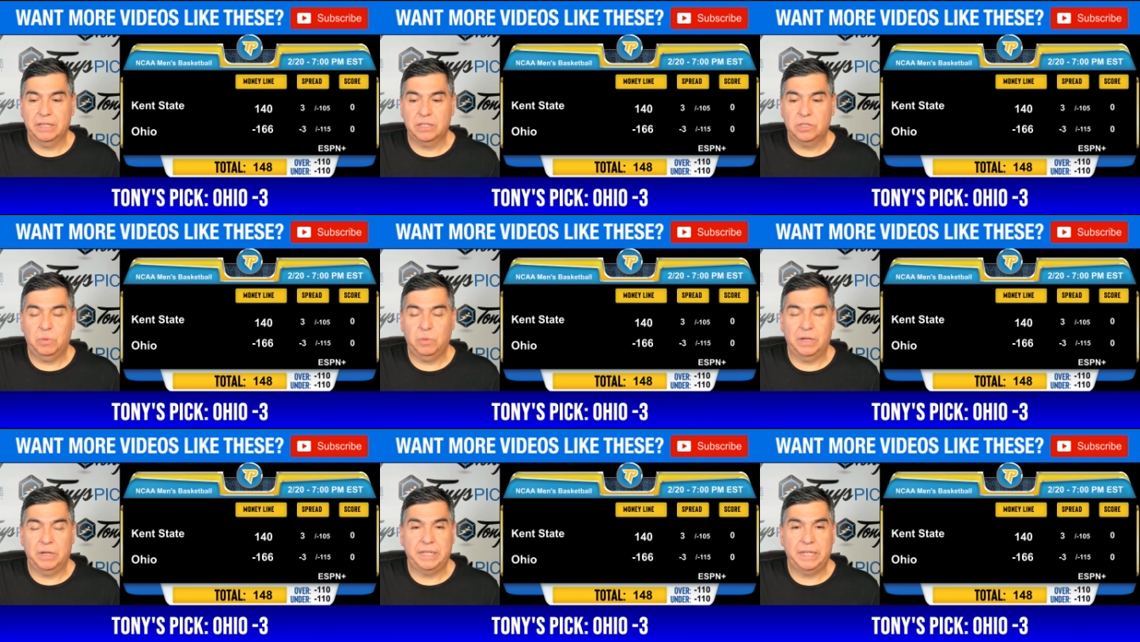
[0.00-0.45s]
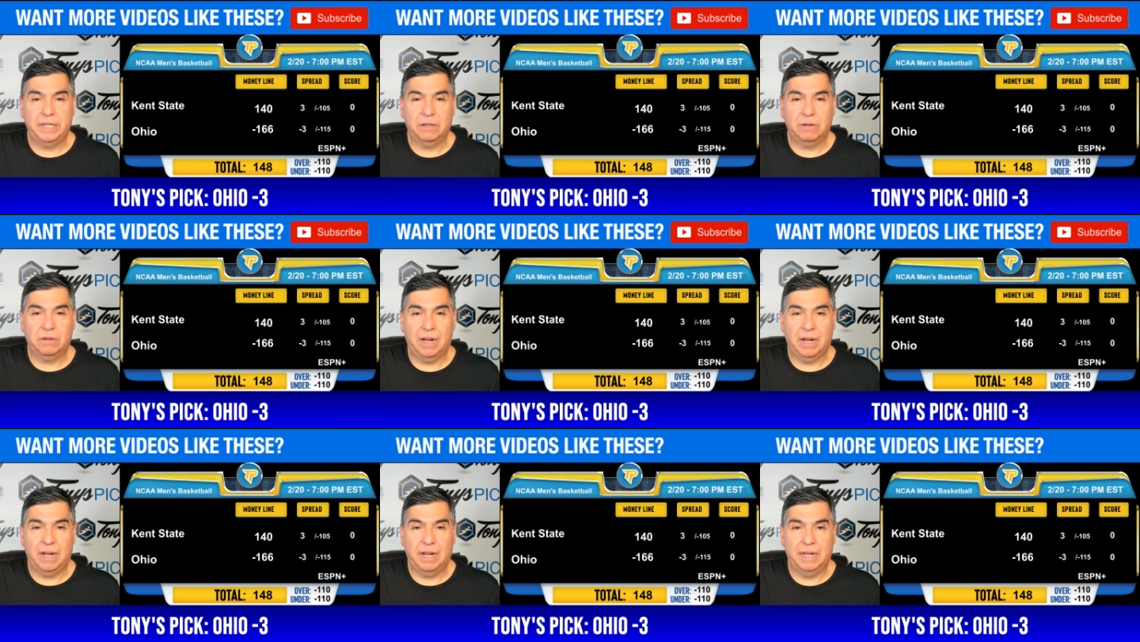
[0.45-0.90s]
This one
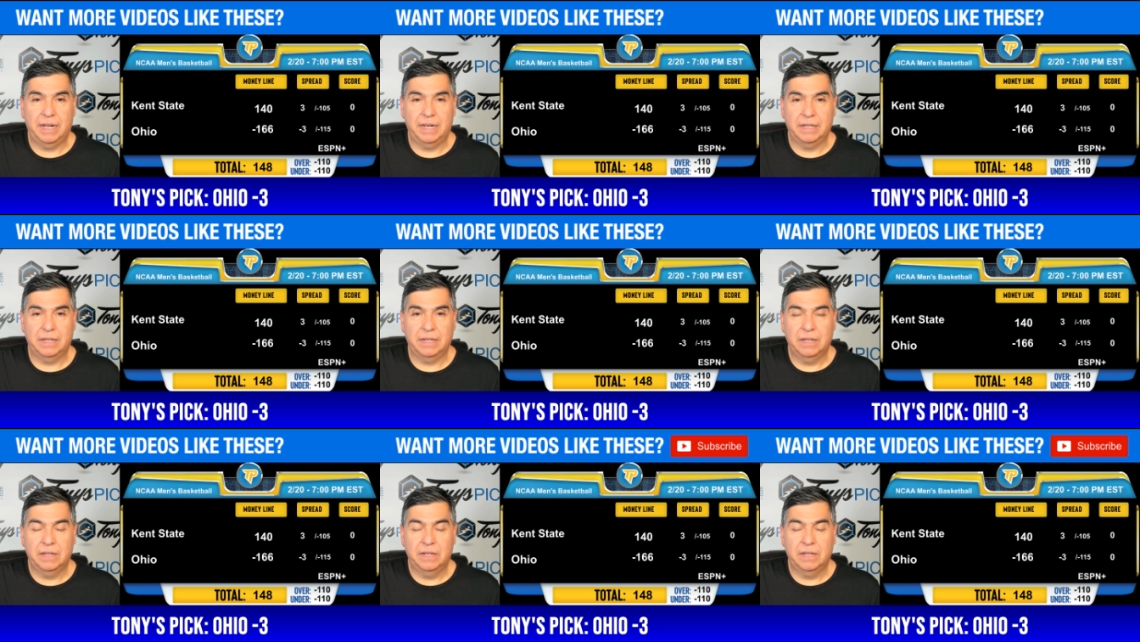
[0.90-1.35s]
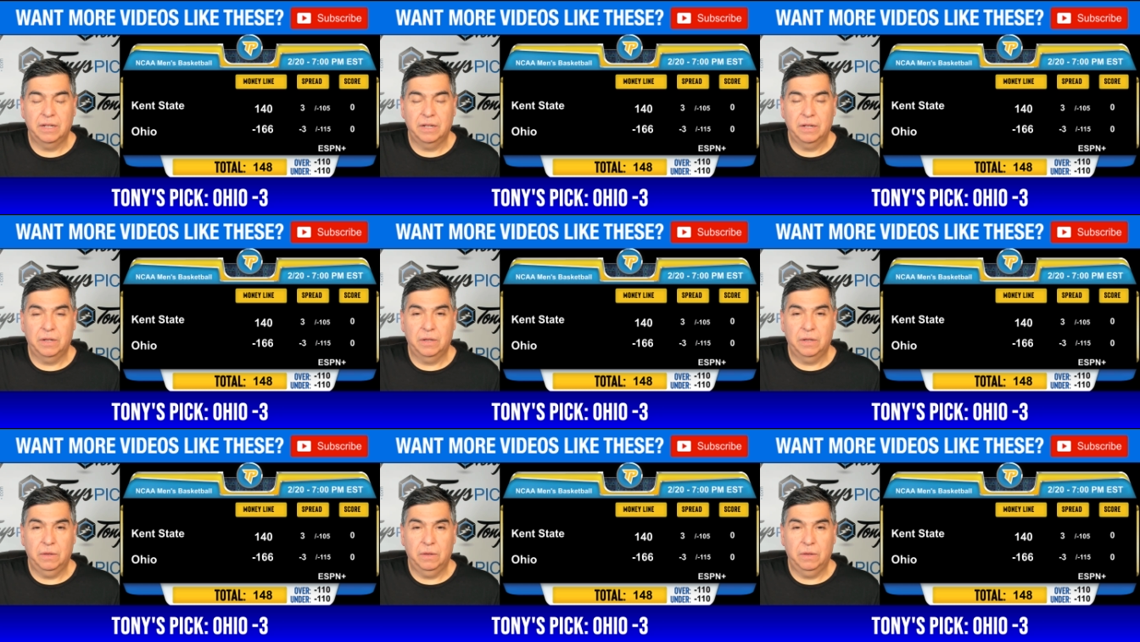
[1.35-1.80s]
here on
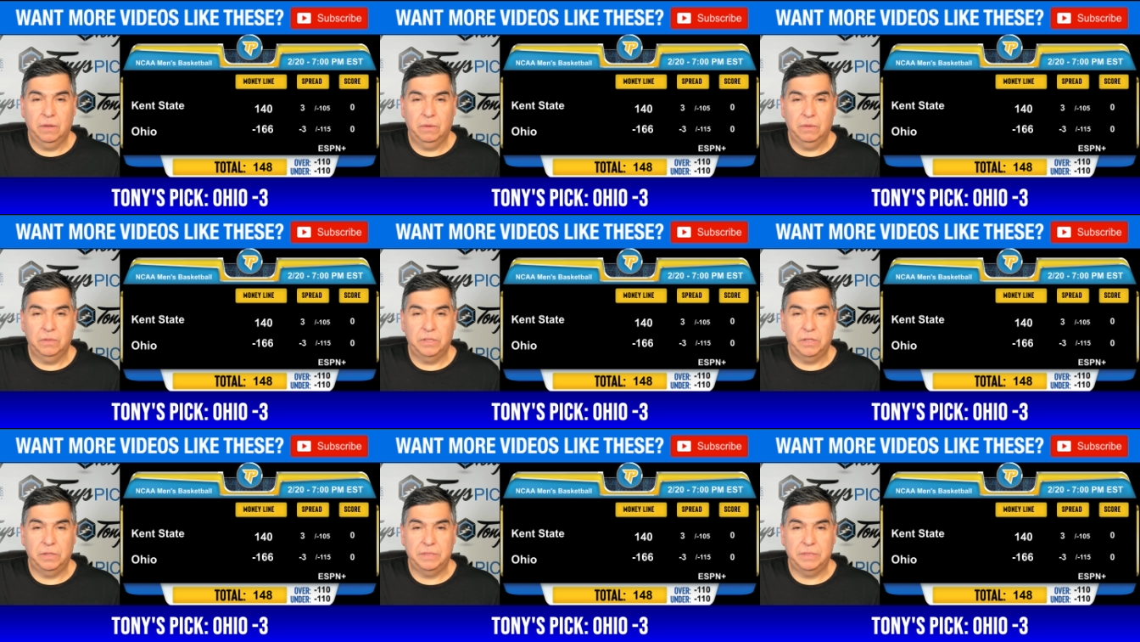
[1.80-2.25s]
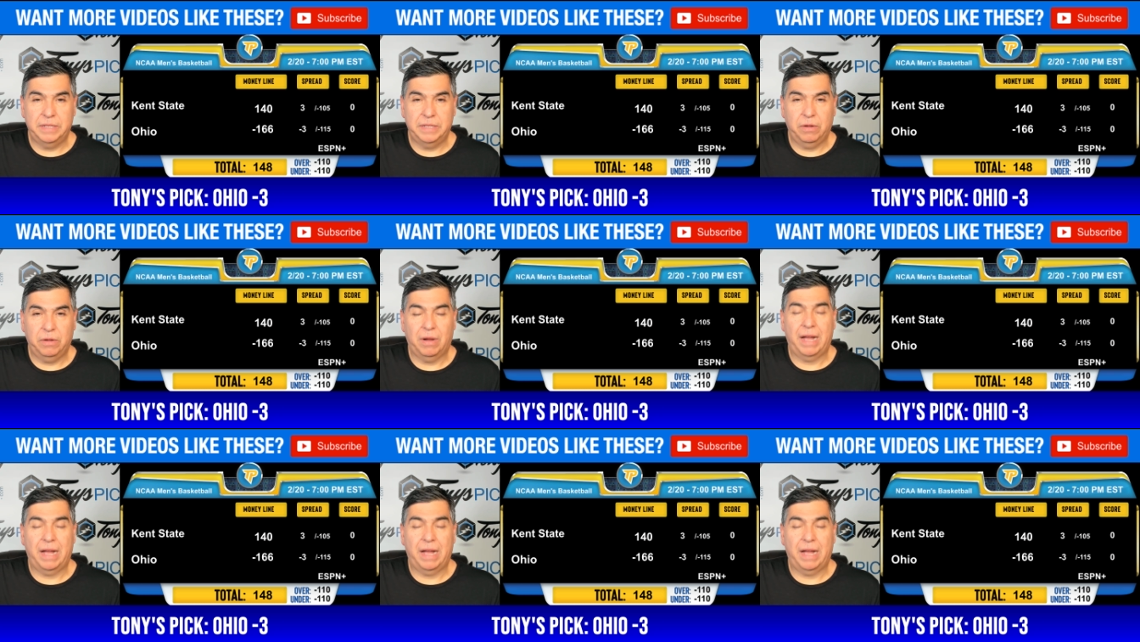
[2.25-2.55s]
Tuesday.